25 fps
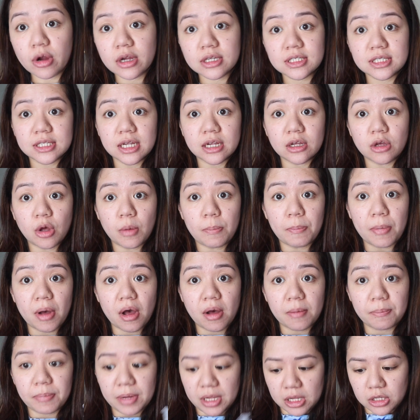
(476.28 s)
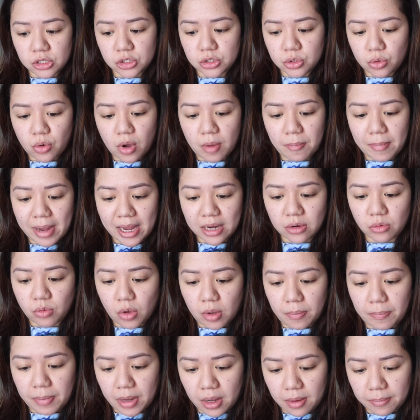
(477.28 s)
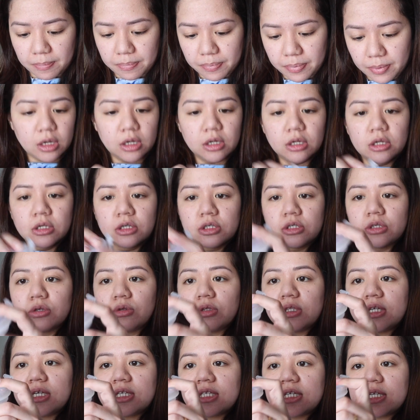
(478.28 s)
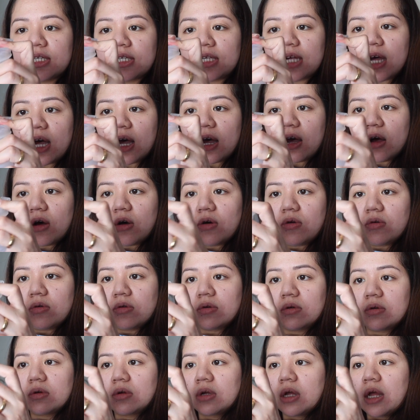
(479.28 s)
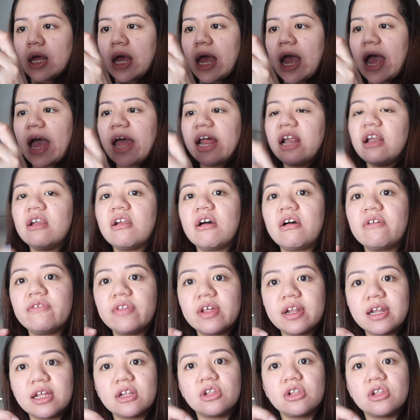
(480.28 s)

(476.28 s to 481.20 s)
single pump into a manual pump. So this is how, I love that